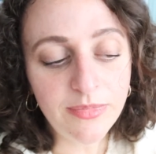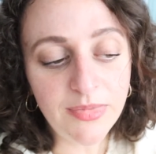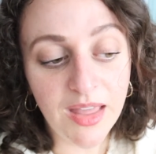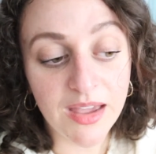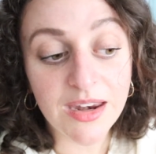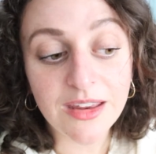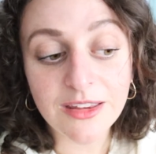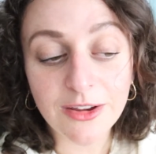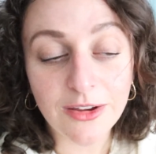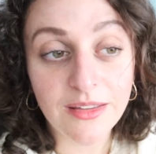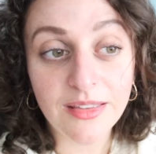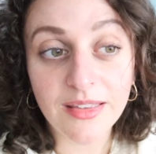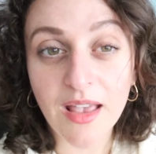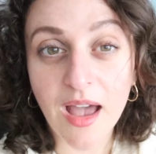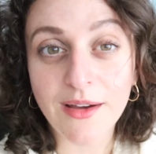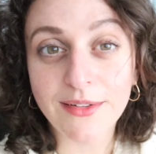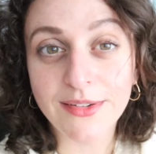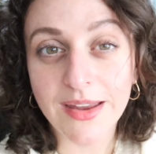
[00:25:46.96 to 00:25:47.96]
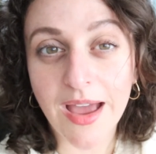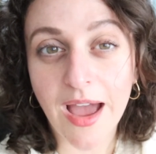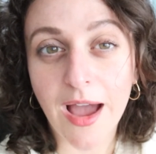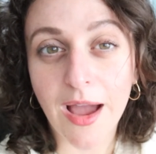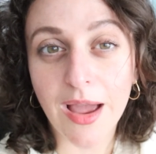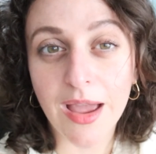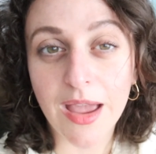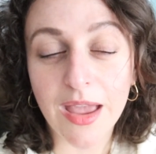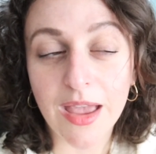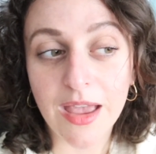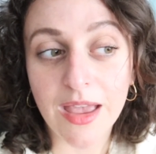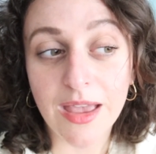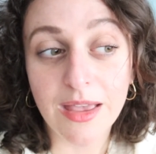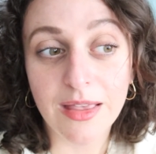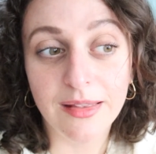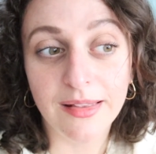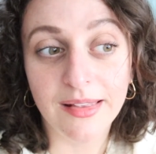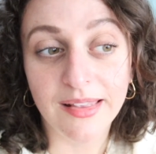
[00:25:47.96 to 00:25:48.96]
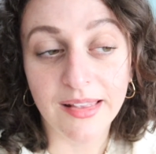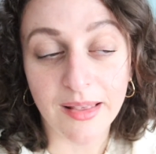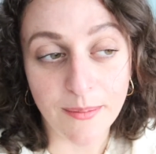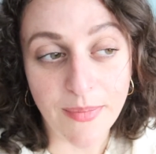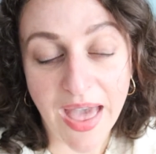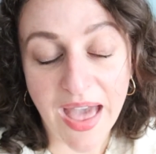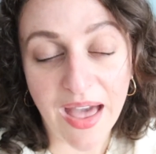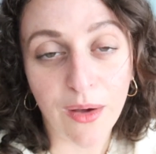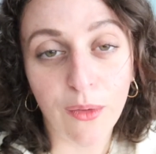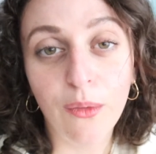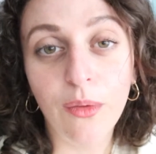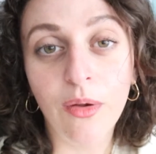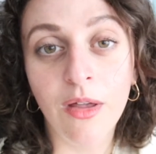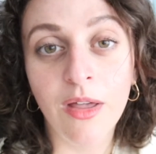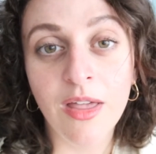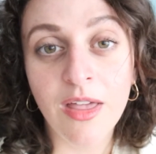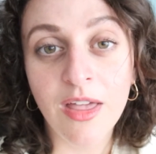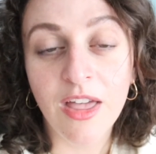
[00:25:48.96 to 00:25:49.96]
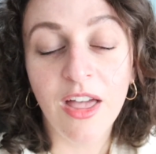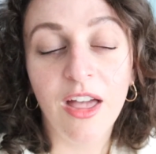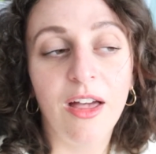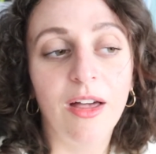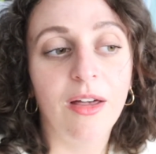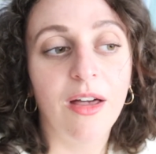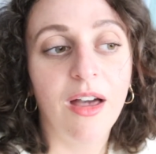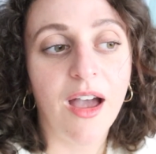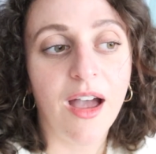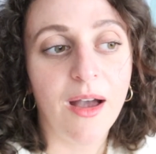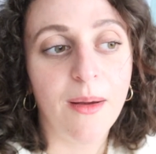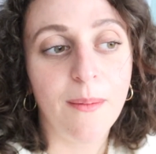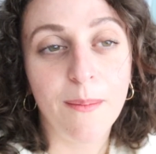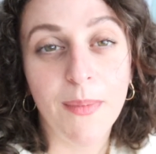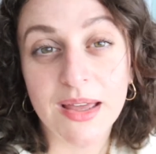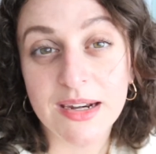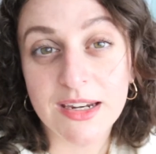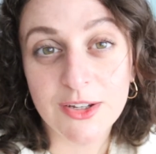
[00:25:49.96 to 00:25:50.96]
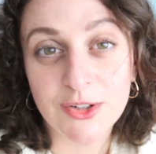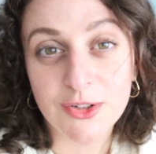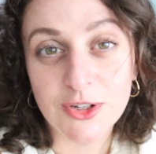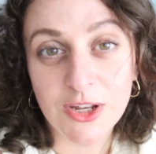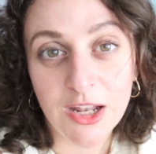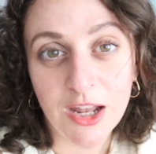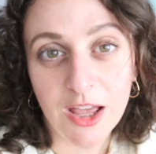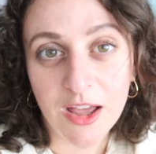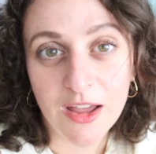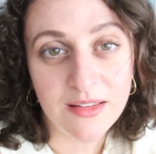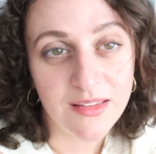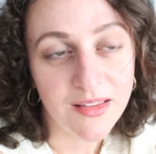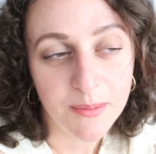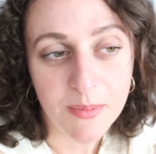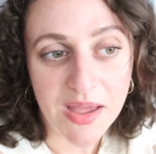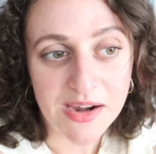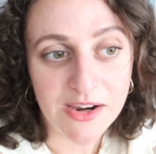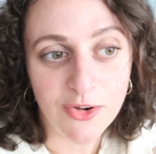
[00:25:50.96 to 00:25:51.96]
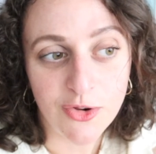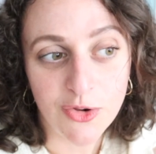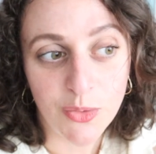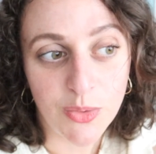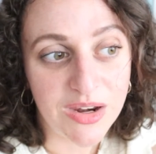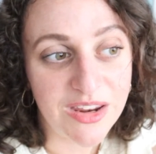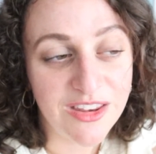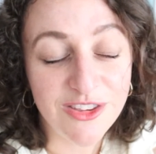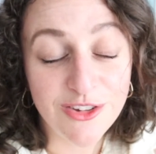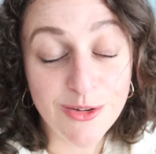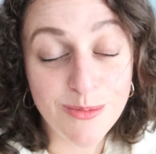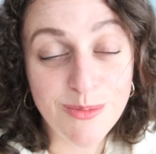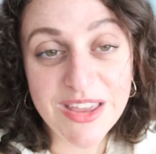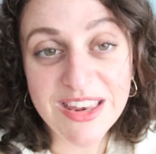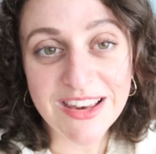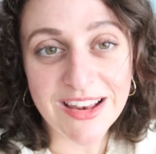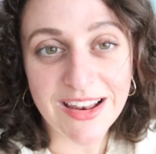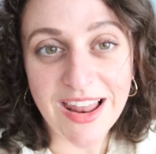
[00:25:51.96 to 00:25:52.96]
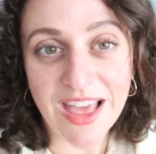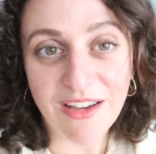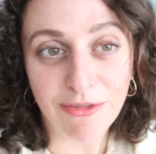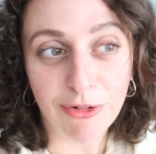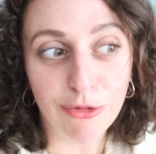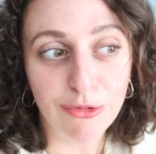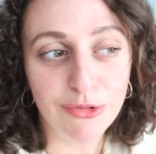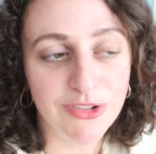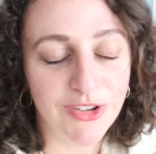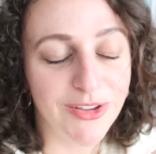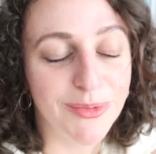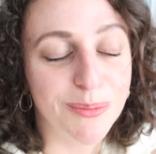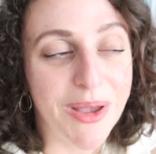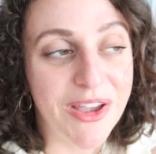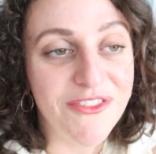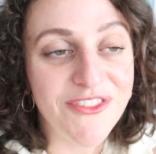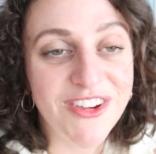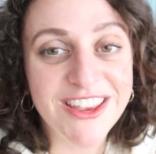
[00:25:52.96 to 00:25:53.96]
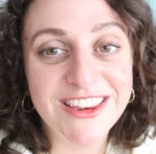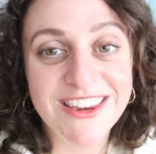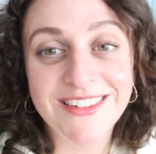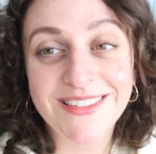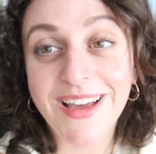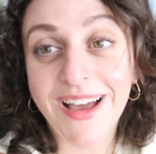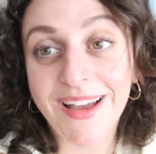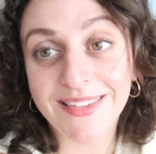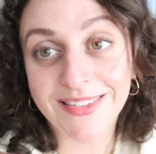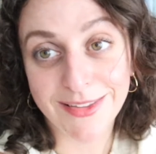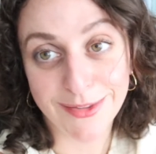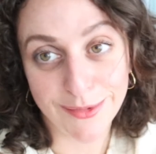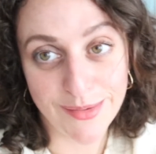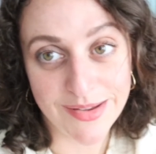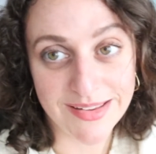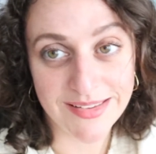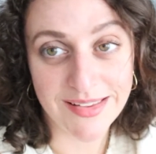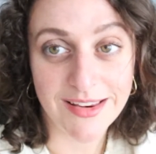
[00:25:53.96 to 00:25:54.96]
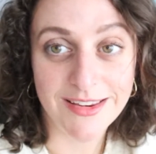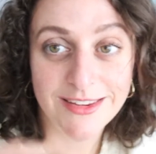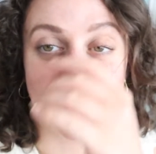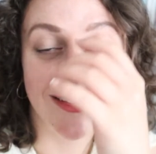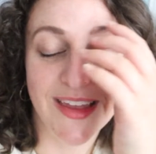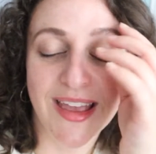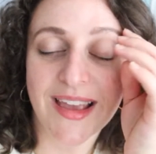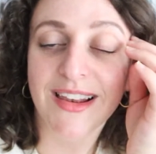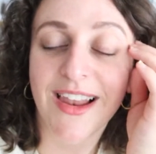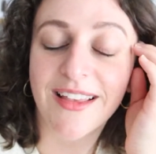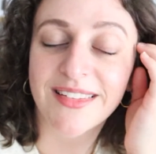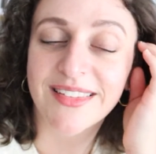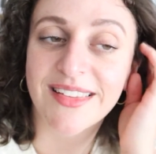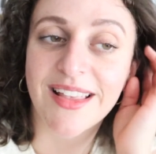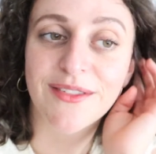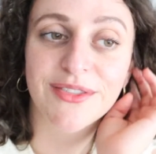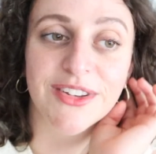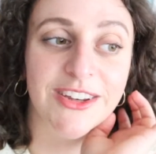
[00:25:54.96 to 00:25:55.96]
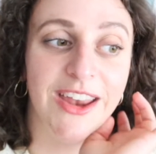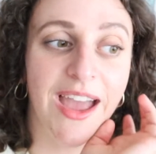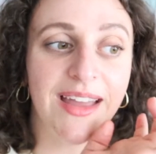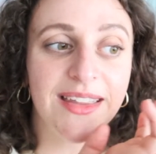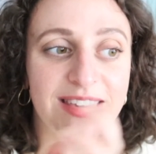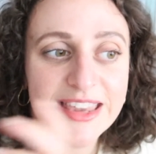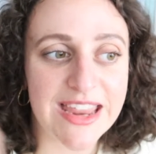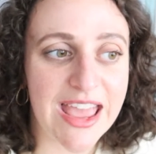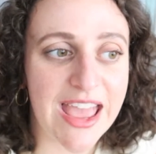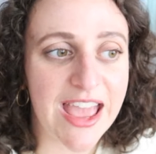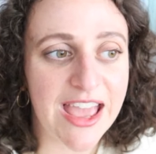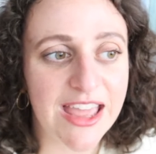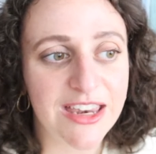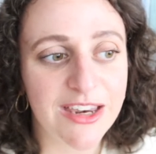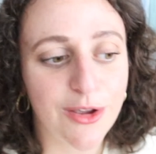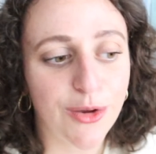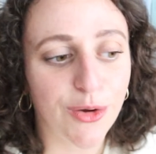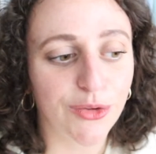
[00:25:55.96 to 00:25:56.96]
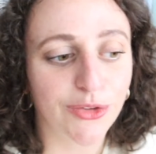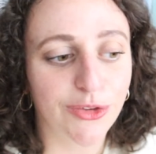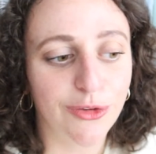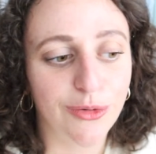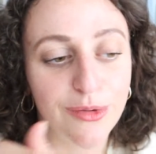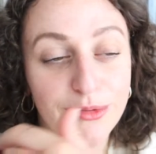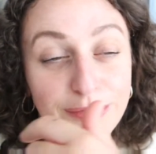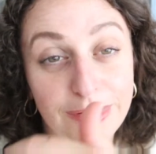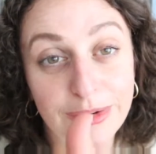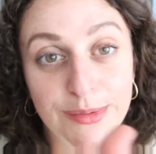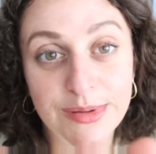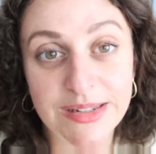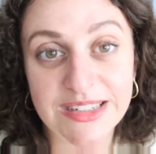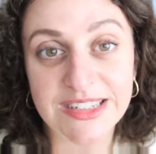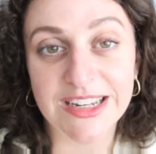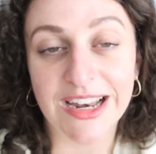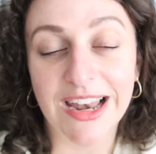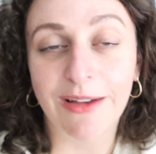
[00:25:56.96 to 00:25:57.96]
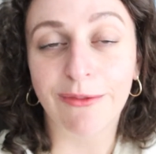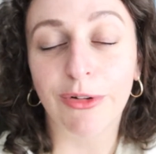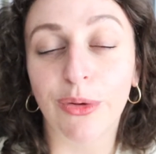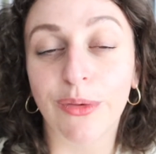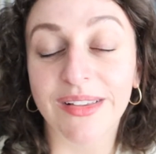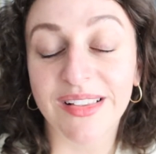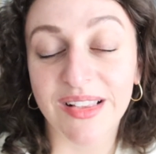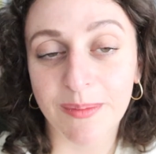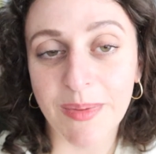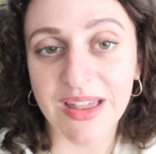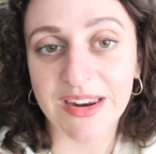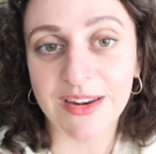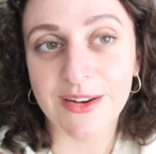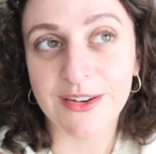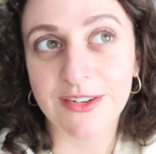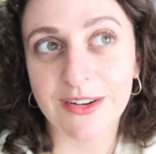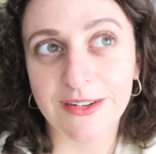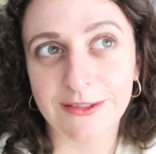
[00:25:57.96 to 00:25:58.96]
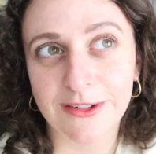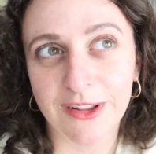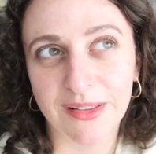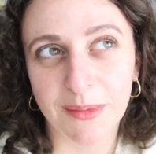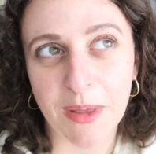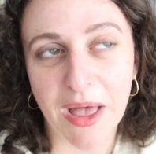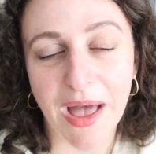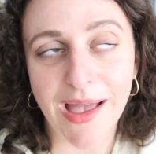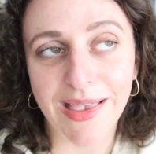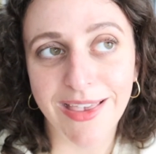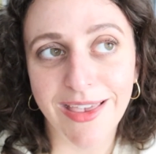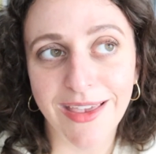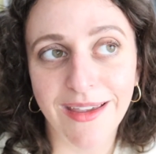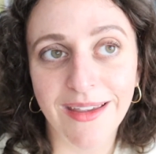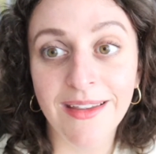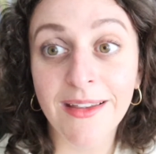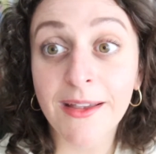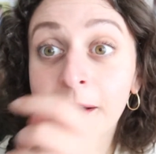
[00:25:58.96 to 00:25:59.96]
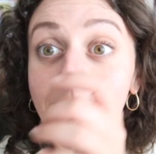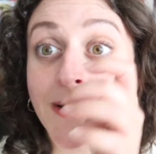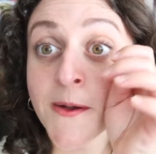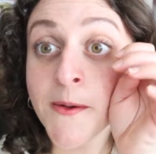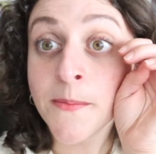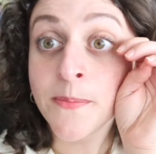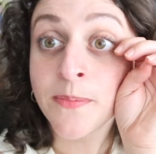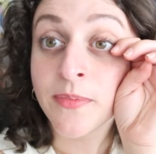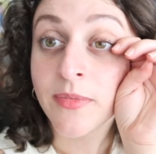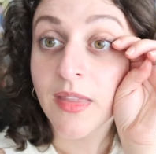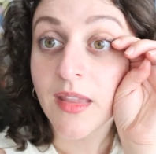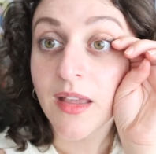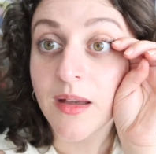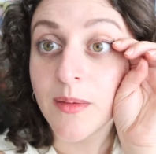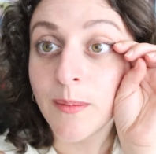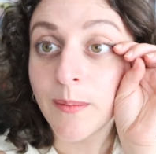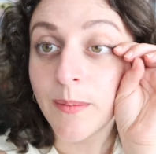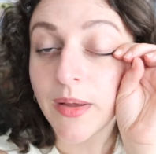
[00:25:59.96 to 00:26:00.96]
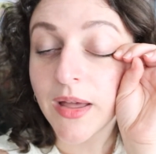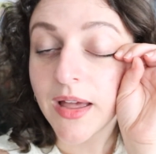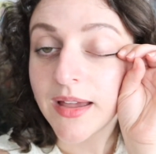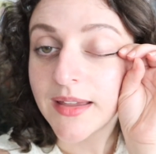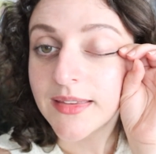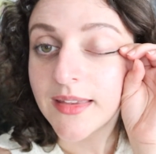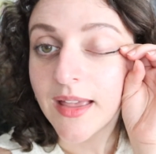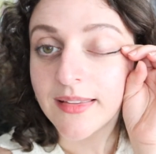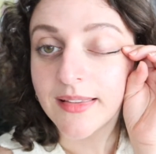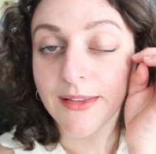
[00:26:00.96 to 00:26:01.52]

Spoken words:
and it turns out I somehow managed to learn Spanish to an intermediate level just by reading that. So I decided to take classes after that and got to a fluent level in Spanish in just about a year. But that's